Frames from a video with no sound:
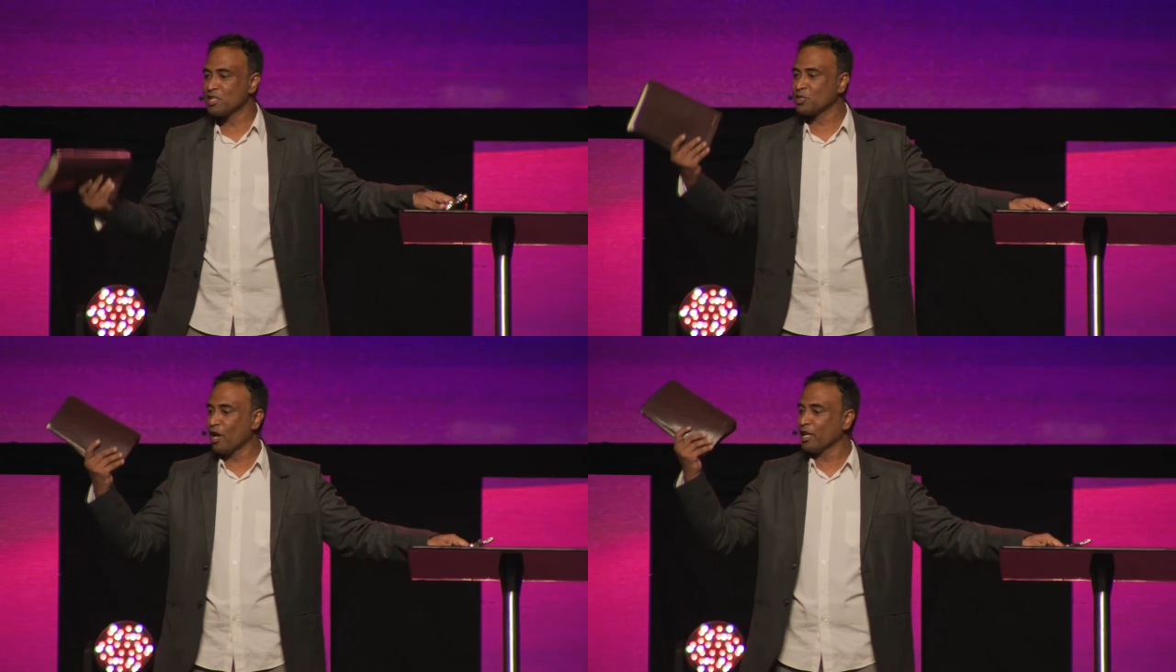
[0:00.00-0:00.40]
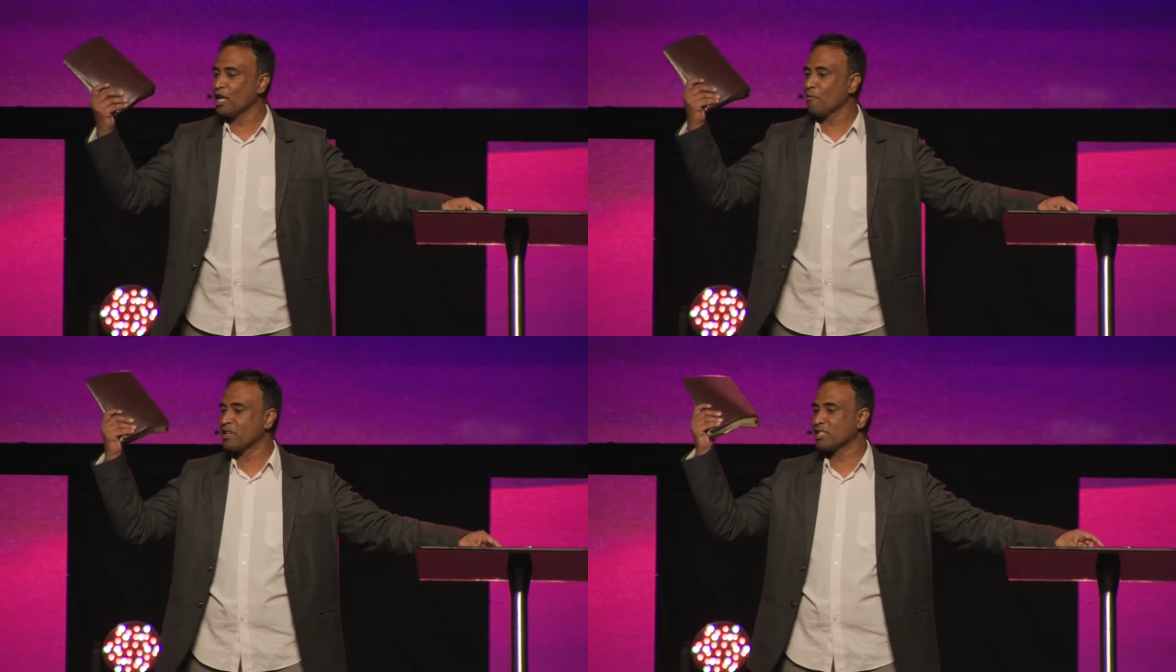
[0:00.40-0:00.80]
he's talking
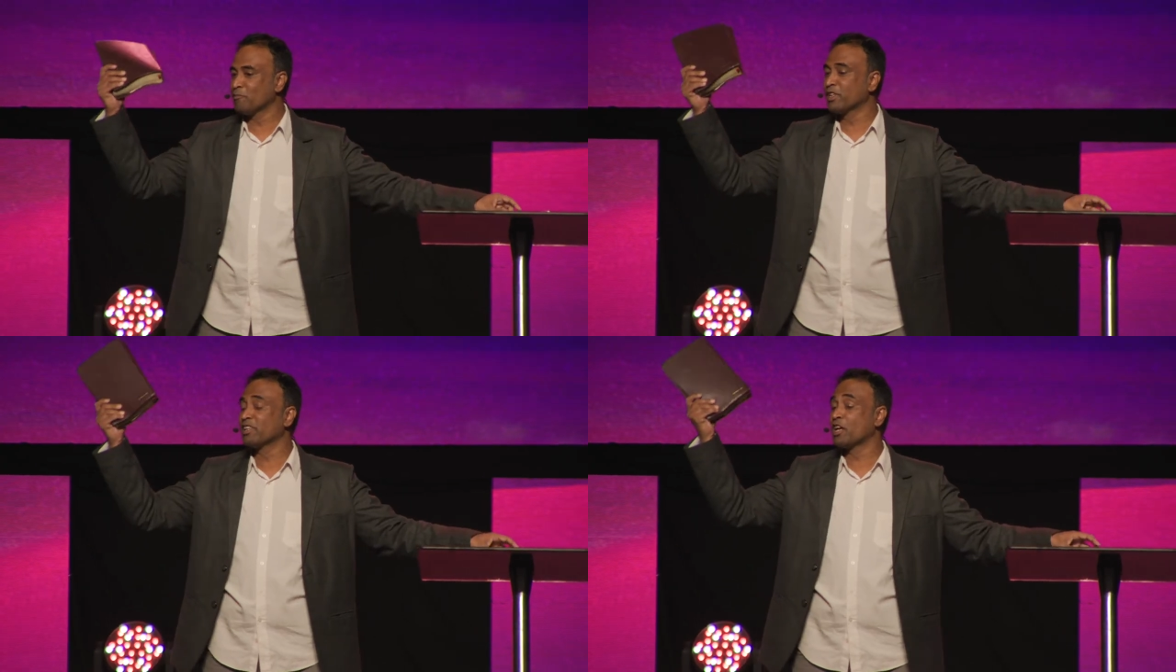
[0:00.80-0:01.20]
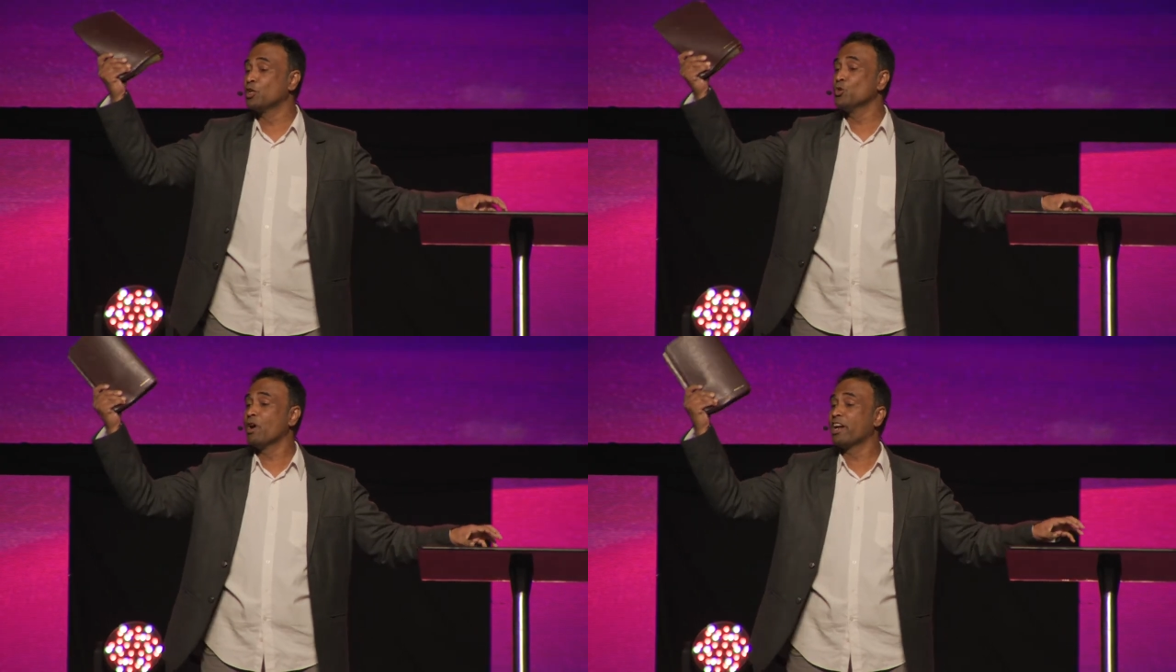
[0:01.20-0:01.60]
about something that
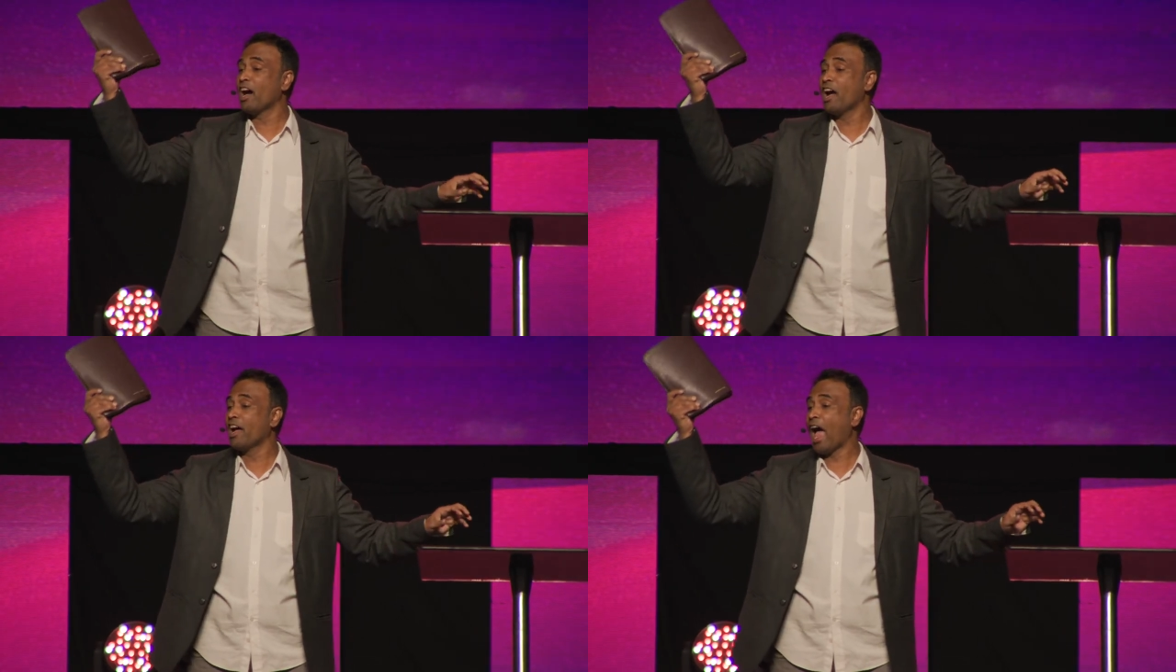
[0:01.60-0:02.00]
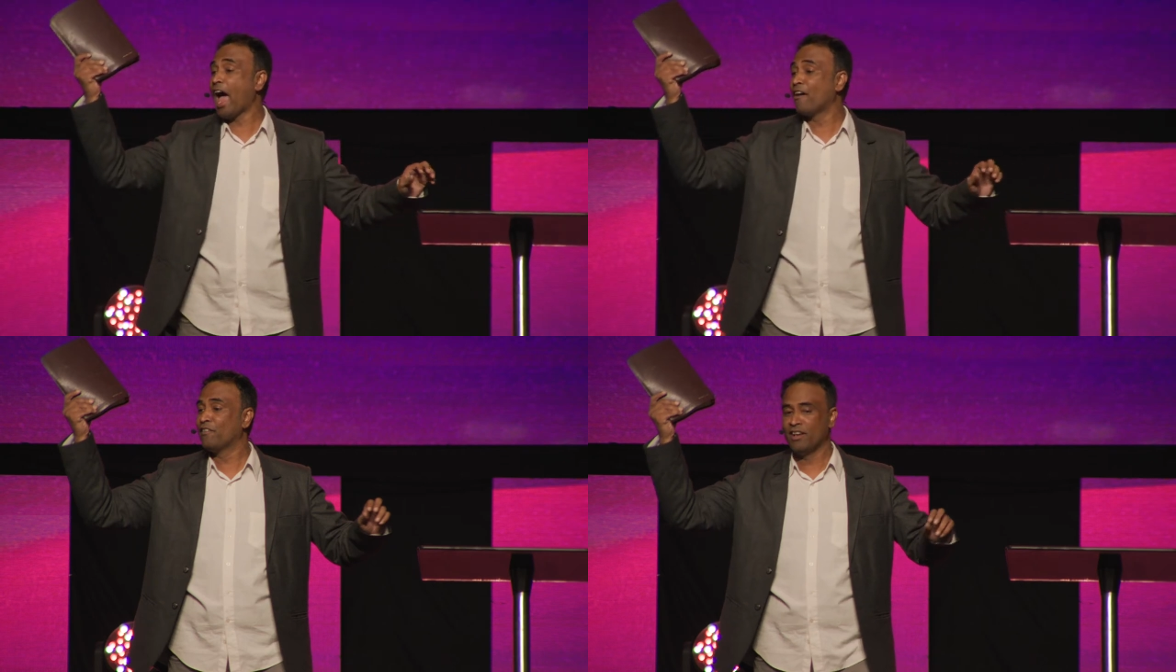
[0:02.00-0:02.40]
you and I
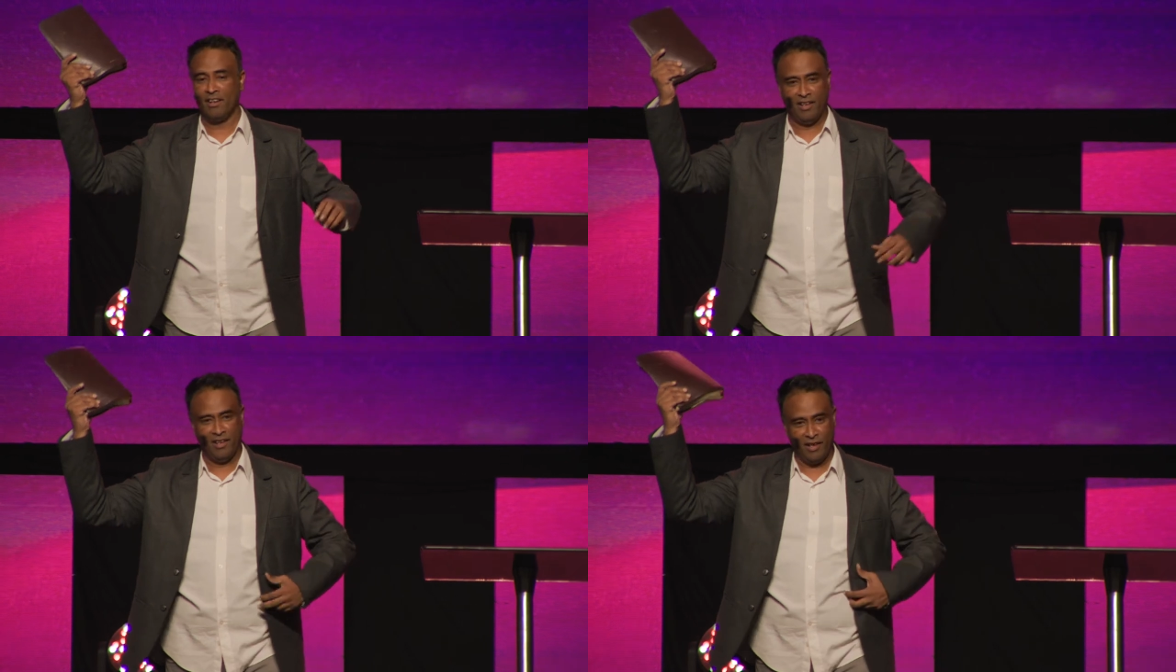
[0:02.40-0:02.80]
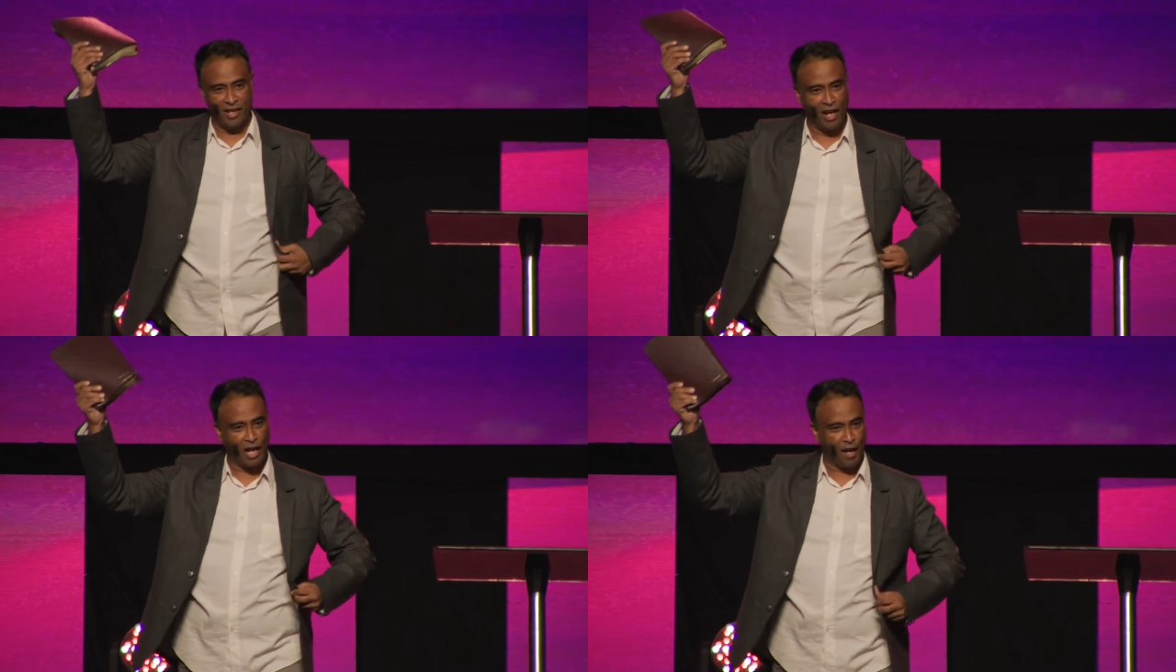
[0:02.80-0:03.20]
have
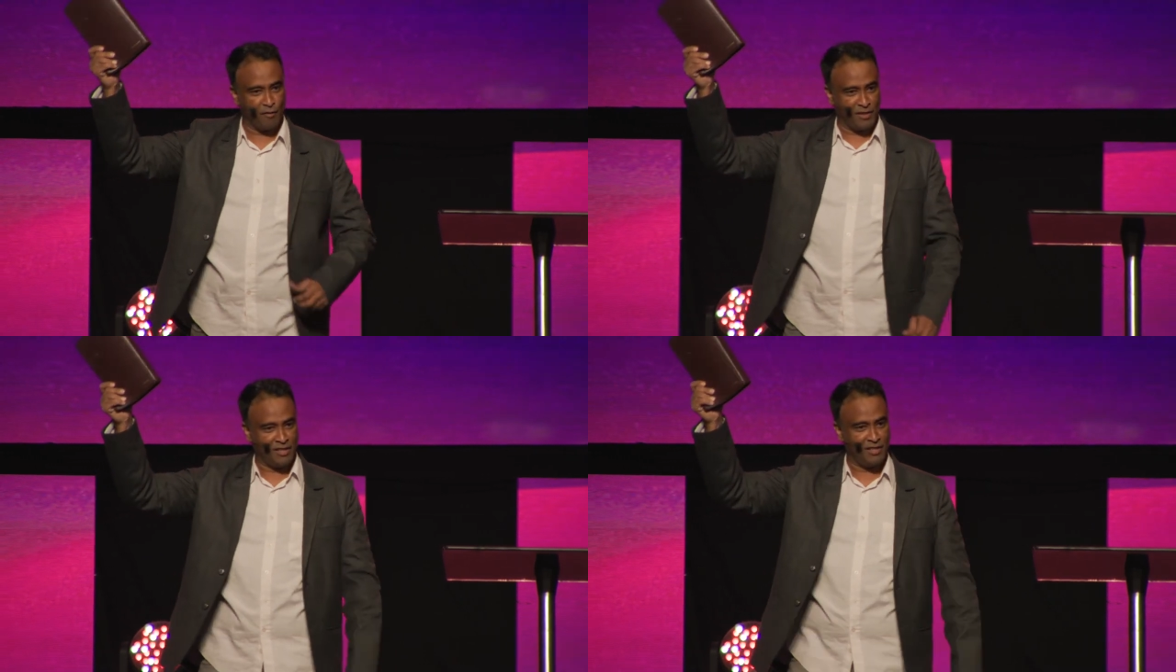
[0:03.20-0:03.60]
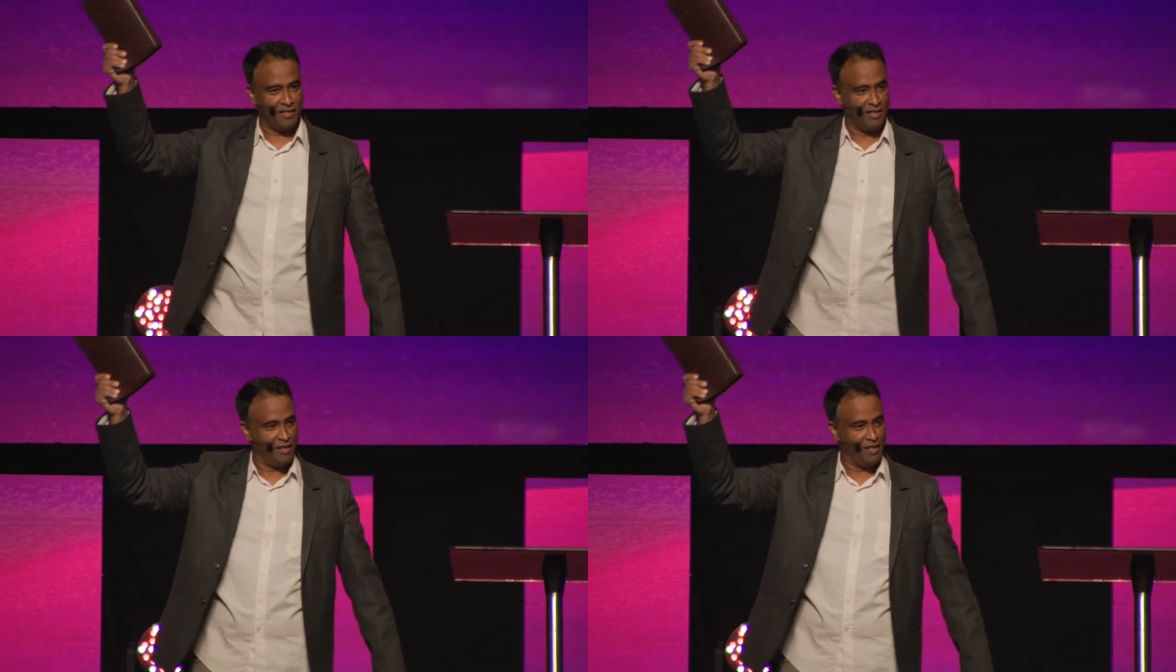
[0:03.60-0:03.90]
in our lives.